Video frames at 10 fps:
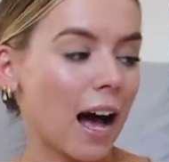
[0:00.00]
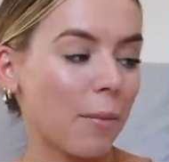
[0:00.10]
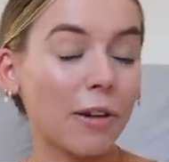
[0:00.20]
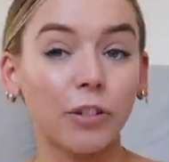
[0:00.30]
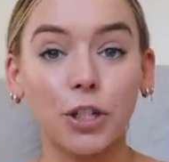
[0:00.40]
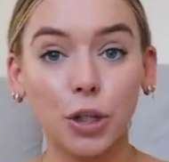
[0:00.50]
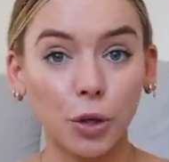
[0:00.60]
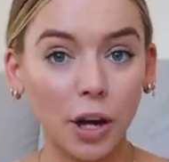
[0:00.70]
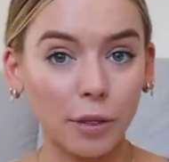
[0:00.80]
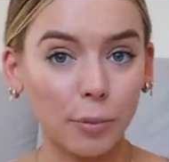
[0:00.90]
I've read
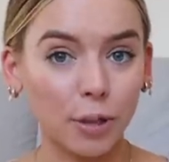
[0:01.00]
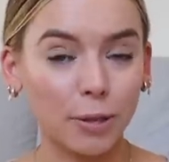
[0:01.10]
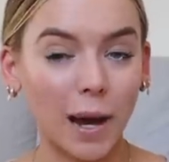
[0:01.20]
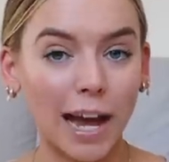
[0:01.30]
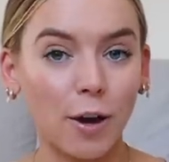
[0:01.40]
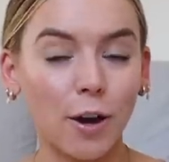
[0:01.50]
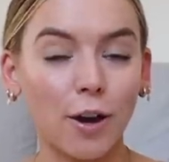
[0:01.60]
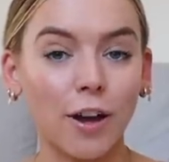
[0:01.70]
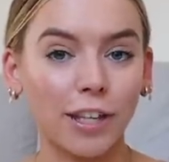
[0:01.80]
2 other books by her,